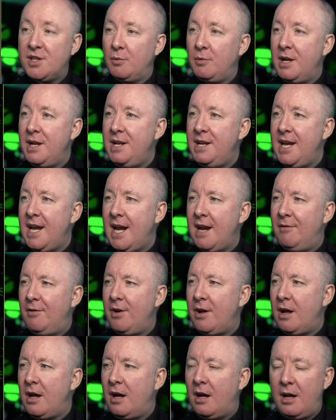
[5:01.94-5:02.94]
So we're near
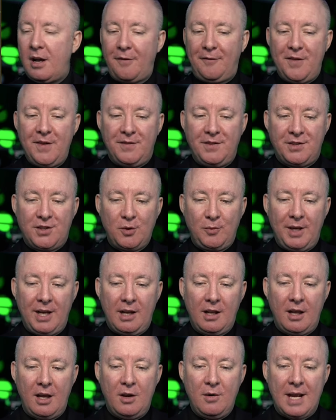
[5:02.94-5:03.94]
a
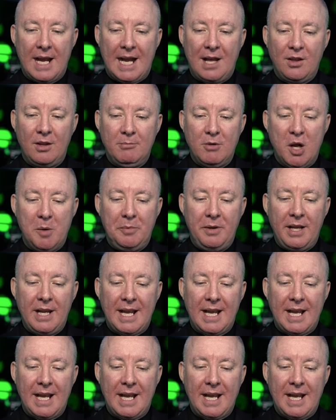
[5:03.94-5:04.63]
52-week low at the moment.